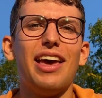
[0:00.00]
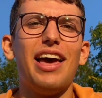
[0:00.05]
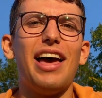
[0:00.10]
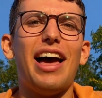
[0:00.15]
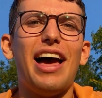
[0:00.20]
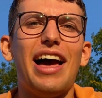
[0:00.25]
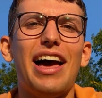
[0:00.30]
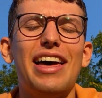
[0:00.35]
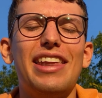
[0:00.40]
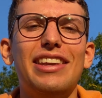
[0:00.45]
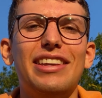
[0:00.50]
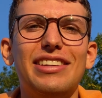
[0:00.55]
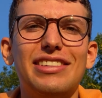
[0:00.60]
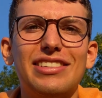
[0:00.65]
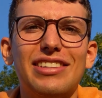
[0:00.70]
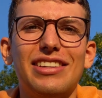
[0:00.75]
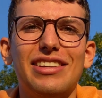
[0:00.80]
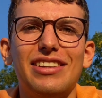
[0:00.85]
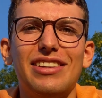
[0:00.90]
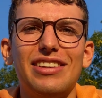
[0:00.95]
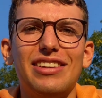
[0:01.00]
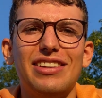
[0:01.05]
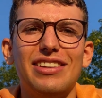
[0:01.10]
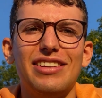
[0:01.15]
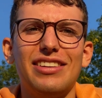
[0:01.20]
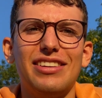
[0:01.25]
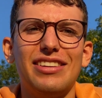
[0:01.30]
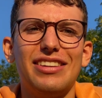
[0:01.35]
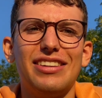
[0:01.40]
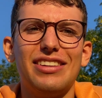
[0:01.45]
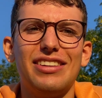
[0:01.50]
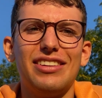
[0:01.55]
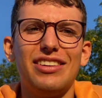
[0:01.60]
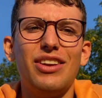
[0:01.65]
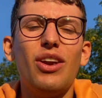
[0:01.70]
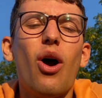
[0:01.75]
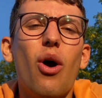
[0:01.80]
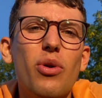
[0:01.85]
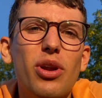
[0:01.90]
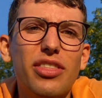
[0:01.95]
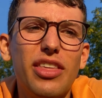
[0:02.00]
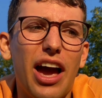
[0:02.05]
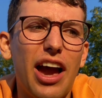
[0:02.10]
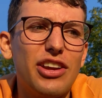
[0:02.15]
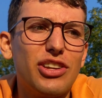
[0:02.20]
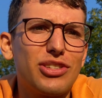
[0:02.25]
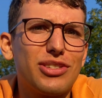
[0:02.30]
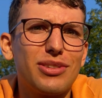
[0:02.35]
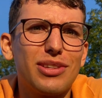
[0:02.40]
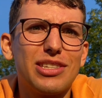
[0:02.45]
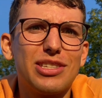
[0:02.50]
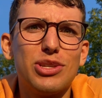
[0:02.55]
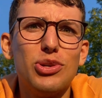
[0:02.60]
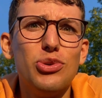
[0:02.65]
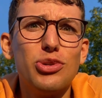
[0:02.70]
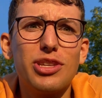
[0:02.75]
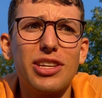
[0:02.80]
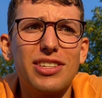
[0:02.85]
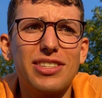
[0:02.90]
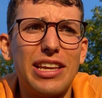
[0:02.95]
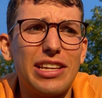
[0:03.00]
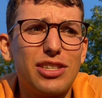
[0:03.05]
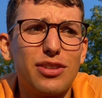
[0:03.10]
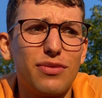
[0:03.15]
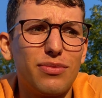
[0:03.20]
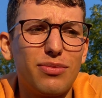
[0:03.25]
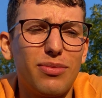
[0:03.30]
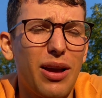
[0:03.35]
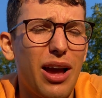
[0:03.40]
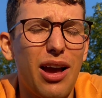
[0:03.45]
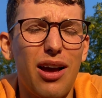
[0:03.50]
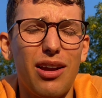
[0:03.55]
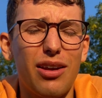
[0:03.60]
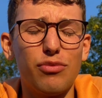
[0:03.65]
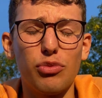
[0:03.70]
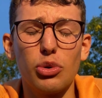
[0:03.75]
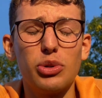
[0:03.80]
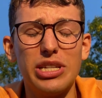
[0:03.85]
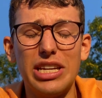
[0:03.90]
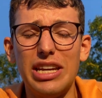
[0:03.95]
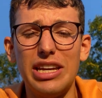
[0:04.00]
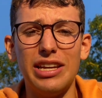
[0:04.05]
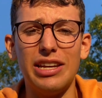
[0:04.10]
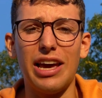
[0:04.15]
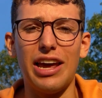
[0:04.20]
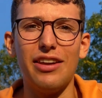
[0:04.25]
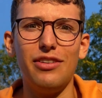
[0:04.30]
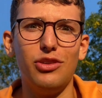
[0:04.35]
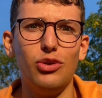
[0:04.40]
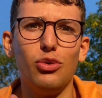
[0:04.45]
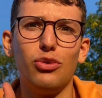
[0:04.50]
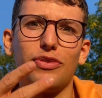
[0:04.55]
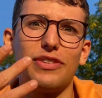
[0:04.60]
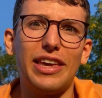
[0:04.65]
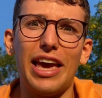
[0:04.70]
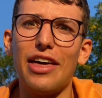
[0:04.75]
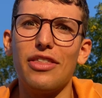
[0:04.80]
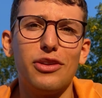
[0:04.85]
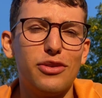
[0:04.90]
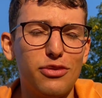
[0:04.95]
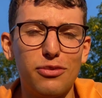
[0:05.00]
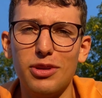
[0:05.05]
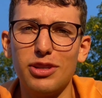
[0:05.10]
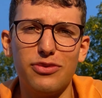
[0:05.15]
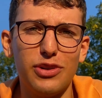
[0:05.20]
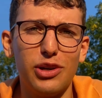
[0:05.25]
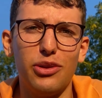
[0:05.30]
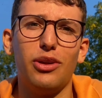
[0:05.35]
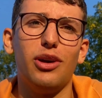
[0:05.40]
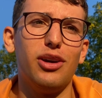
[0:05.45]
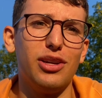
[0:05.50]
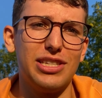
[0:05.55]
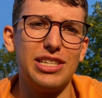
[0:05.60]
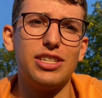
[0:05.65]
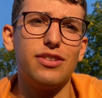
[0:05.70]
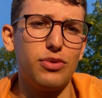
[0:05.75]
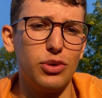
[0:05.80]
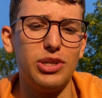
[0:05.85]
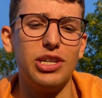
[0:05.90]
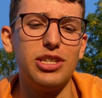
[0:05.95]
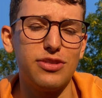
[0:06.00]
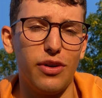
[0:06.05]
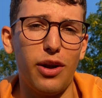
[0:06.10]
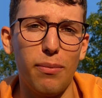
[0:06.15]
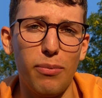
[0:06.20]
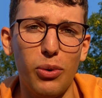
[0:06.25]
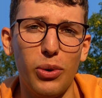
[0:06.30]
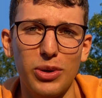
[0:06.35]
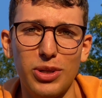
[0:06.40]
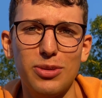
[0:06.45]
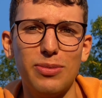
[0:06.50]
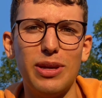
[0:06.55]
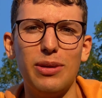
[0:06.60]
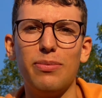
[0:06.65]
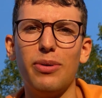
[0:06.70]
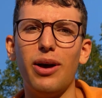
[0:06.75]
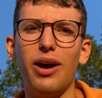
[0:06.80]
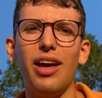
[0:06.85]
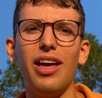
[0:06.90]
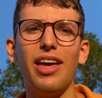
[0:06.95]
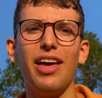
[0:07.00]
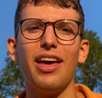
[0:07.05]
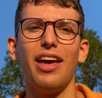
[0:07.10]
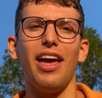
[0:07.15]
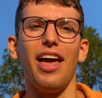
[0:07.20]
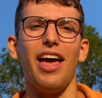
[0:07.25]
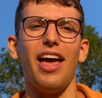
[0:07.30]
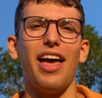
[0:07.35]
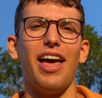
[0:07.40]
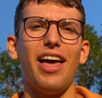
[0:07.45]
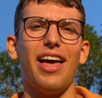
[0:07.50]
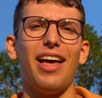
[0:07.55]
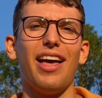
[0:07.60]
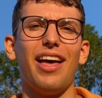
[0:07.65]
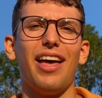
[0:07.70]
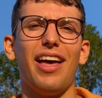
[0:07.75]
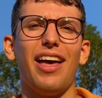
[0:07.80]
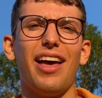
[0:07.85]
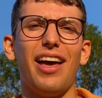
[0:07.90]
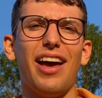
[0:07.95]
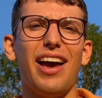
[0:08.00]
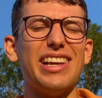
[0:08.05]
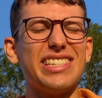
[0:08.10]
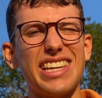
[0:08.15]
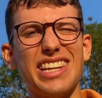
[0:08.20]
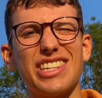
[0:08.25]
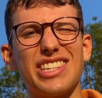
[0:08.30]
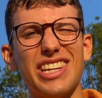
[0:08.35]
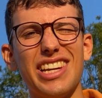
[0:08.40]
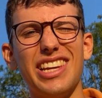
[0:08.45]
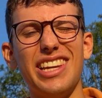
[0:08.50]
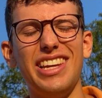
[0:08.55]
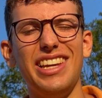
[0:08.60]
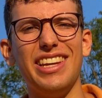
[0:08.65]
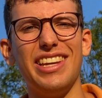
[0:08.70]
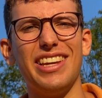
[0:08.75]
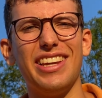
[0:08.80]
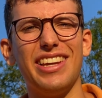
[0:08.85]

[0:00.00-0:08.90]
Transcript: And not only that, I just lose a sense of routine. And you've gathered from this video that a sense of routine is very important to me. But essentially